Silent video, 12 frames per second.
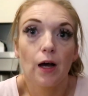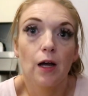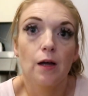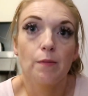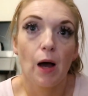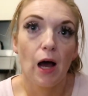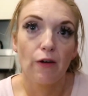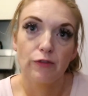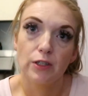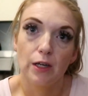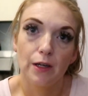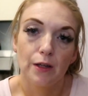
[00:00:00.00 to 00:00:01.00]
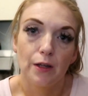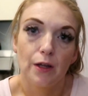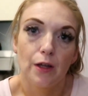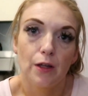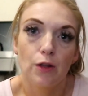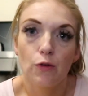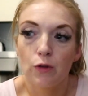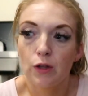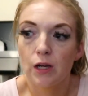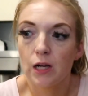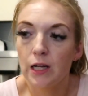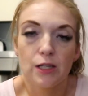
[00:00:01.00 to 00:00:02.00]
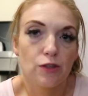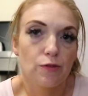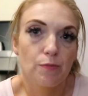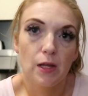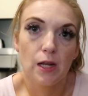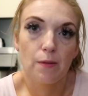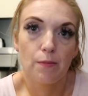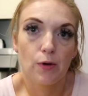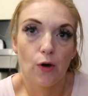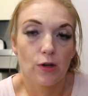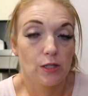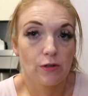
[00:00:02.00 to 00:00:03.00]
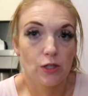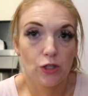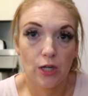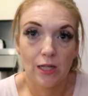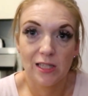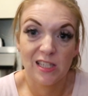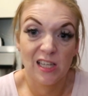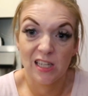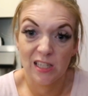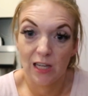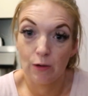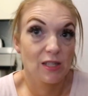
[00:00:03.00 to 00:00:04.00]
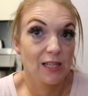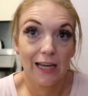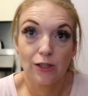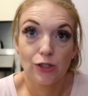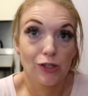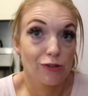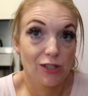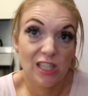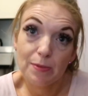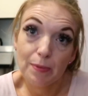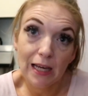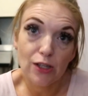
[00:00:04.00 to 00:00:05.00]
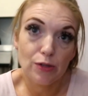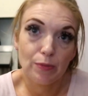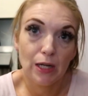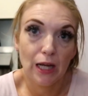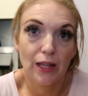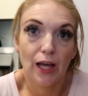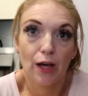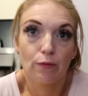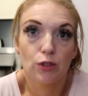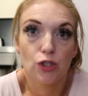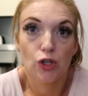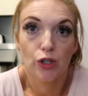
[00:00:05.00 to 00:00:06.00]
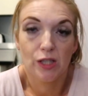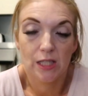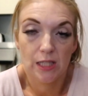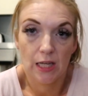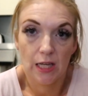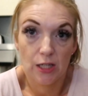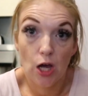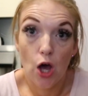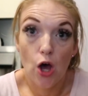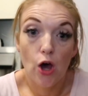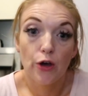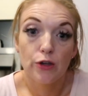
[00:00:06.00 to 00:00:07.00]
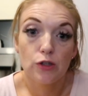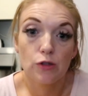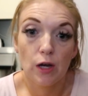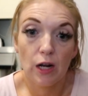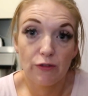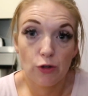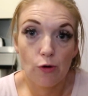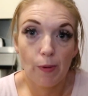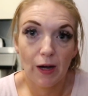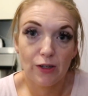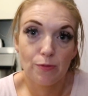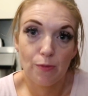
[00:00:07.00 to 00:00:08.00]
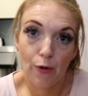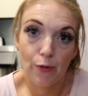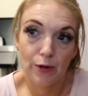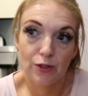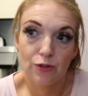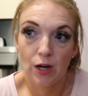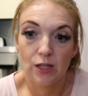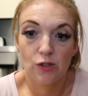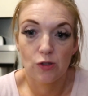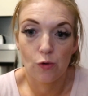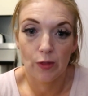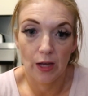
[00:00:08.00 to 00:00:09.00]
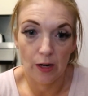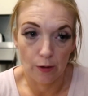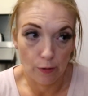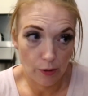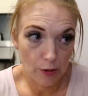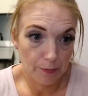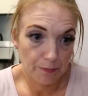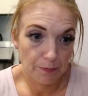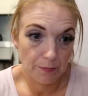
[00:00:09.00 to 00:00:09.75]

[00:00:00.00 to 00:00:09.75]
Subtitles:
after, you know, the cleaners have been in, because there is a chance that it was kicked into a display or something like that and we just couldn't see it. So I'll have to go back tomorrow and try and sort that out.